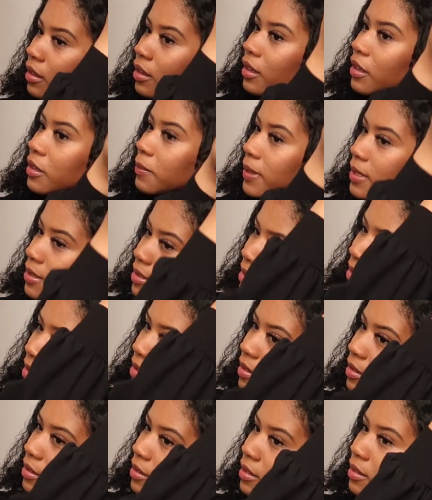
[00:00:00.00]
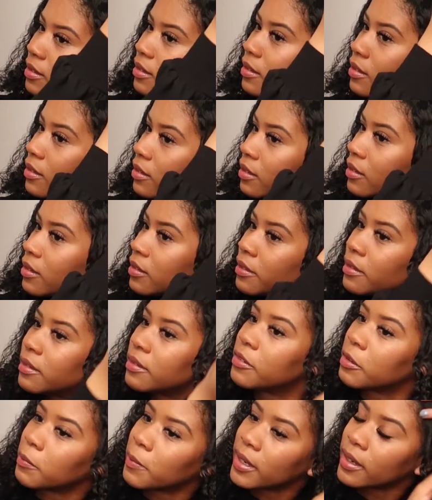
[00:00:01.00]
are the best
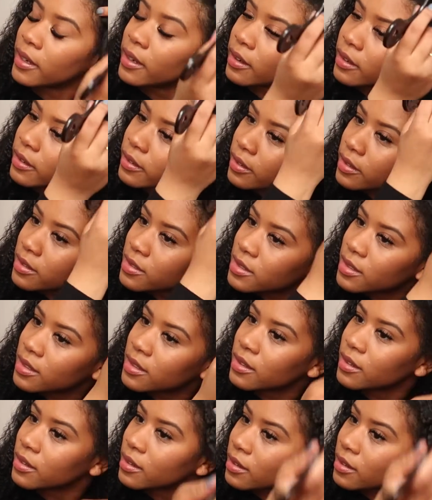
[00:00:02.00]
for my hair, at least.